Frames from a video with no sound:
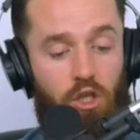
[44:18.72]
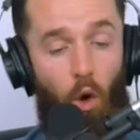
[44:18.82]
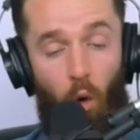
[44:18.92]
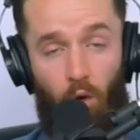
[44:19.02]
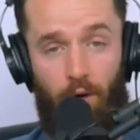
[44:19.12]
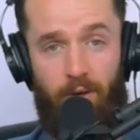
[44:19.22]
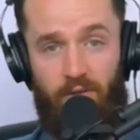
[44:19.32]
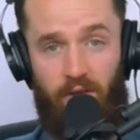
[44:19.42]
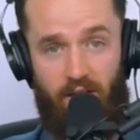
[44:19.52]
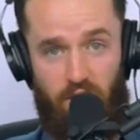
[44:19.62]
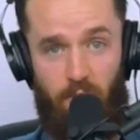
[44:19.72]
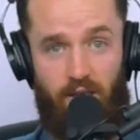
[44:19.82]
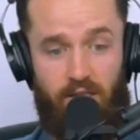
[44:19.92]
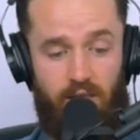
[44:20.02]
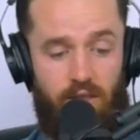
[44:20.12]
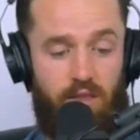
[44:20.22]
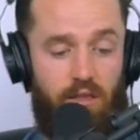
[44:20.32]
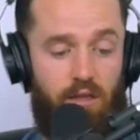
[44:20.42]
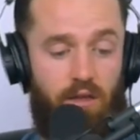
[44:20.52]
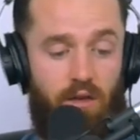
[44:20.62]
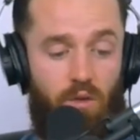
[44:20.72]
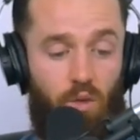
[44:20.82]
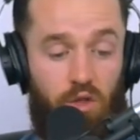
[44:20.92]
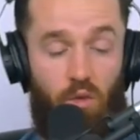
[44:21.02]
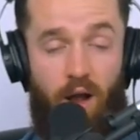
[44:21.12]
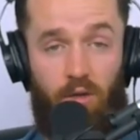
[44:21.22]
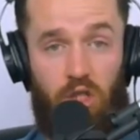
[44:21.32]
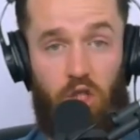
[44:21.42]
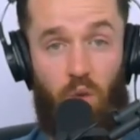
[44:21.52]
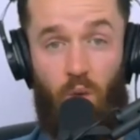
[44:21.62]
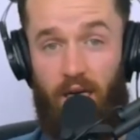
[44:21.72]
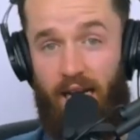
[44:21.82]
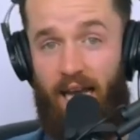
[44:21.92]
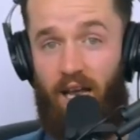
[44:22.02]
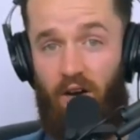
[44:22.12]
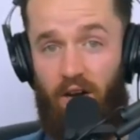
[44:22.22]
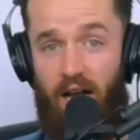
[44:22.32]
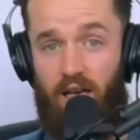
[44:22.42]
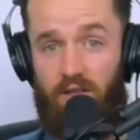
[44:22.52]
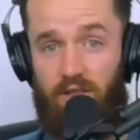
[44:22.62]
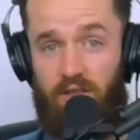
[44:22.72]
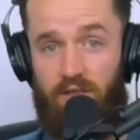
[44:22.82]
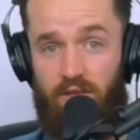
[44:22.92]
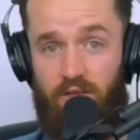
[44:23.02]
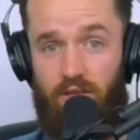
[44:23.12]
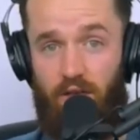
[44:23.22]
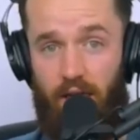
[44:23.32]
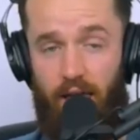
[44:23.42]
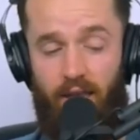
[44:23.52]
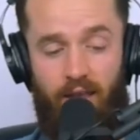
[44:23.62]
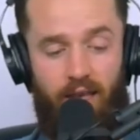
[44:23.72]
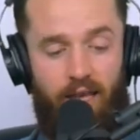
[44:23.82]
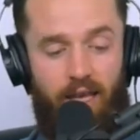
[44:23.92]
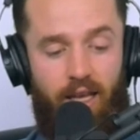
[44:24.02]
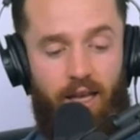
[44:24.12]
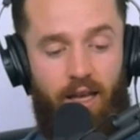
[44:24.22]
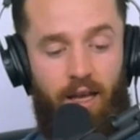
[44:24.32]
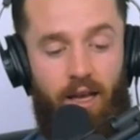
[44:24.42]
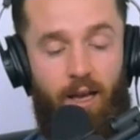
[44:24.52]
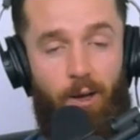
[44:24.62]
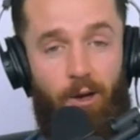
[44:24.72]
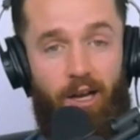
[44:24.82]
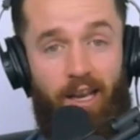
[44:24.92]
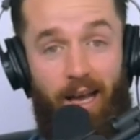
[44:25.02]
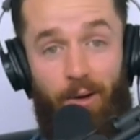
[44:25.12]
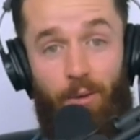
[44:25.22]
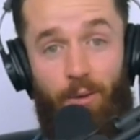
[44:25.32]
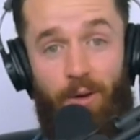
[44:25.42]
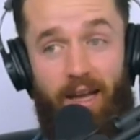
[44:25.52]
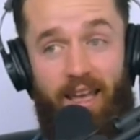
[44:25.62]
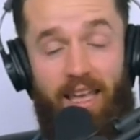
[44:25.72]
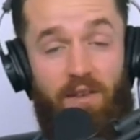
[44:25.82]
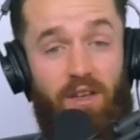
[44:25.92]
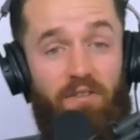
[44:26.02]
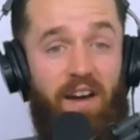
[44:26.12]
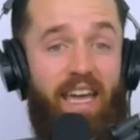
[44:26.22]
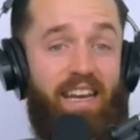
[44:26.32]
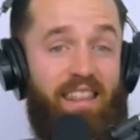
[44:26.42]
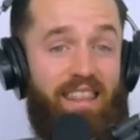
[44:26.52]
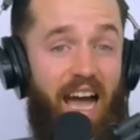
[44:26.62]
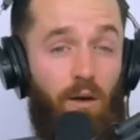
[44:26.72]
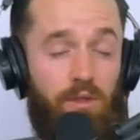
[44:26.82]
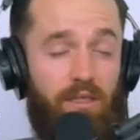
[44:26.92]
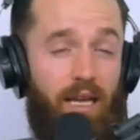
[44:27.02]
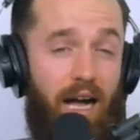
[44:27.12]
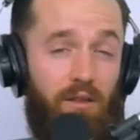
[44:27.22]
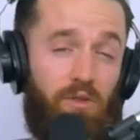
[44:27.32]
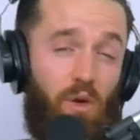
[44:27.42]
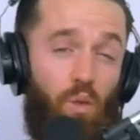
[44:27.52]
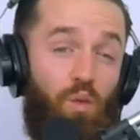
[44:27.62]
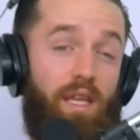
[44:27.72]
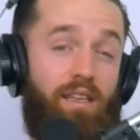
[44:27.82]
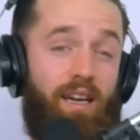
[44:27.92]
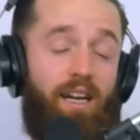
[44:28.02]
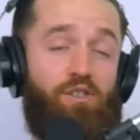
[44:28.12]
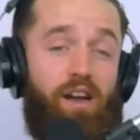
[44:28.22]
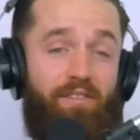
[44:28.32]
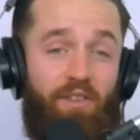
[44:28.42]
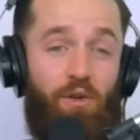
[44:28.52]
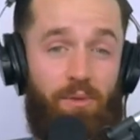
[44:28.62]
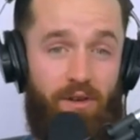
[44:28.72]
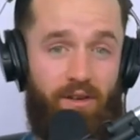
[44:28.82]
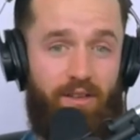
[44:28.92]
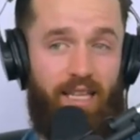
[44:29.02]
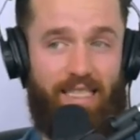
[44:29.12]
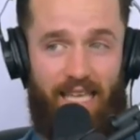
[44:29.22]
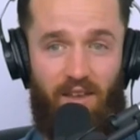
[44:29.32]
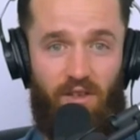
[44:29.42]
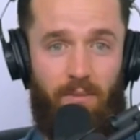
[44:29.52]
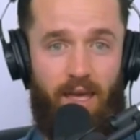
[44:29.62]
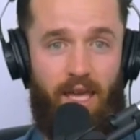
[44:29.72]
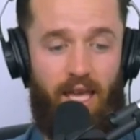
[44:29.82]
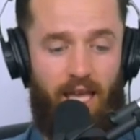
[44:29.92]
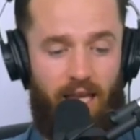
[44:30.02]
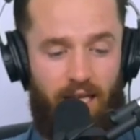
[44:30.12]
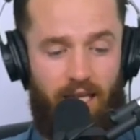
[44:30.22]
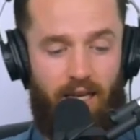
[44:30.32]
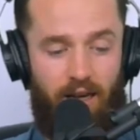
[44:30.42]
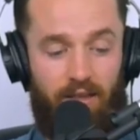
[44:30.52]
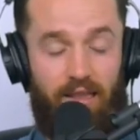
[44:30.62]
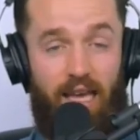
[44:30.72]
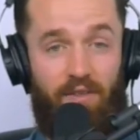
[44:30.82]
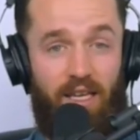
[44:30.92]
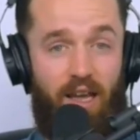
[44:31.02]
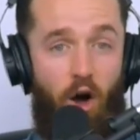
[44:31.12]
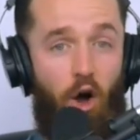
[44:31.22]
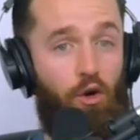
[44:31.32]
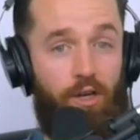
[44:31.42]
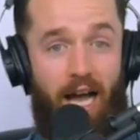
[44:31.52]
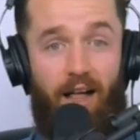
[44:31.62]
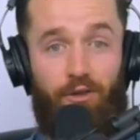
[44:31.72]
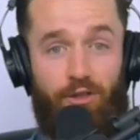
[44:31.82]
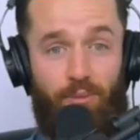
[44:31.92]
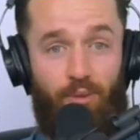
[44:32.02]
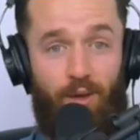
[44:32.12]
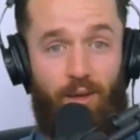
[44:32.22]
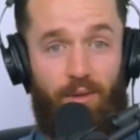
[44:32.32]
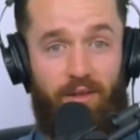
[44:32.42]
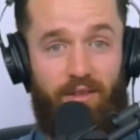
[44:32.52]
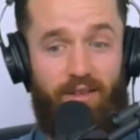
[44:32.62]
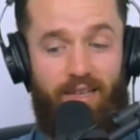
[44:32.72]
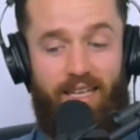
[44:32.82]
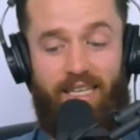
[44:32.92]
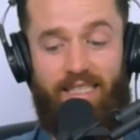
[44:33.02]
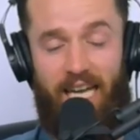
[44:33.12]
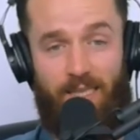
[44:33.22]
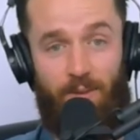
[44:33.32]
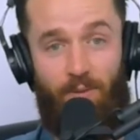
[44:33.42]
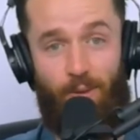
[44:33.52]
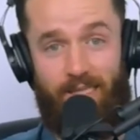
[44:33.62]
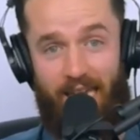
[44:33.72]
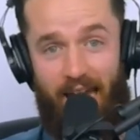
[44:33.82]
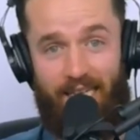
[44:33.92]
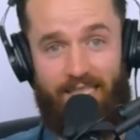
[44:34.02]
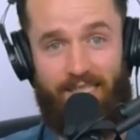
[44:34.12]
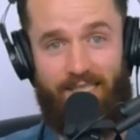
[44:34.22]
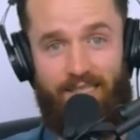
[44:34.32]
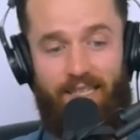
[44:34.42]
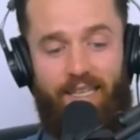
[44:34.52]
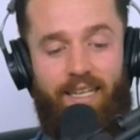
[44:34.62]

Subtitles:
Total monthly expenses was around $2,900. Okay. Now, even if I hit $1,000 a week on driving Uber, that's giving me $1,100 to play with. That's before taxes.